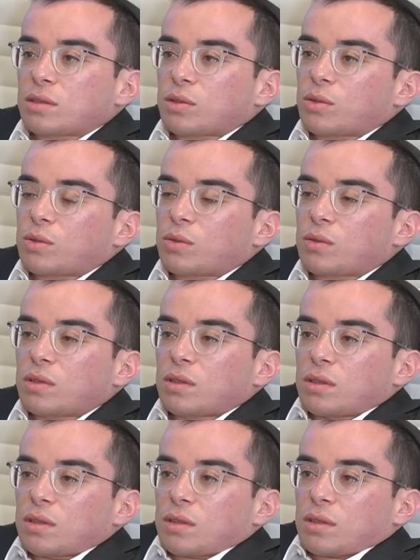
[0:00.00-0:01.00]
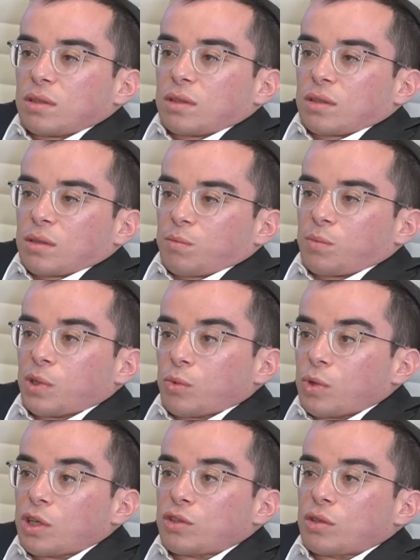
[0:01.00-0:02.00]
to be
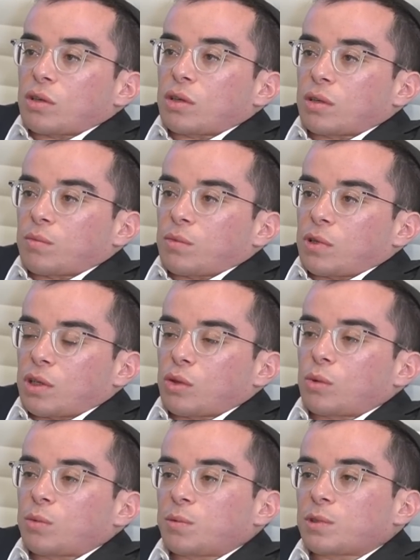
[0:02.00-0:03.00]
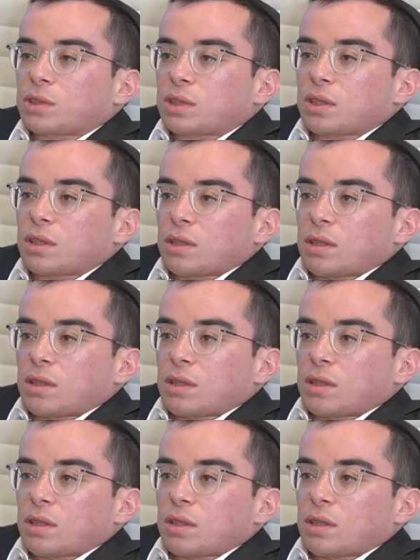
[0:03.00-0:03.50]
read shidduchim like a normal person.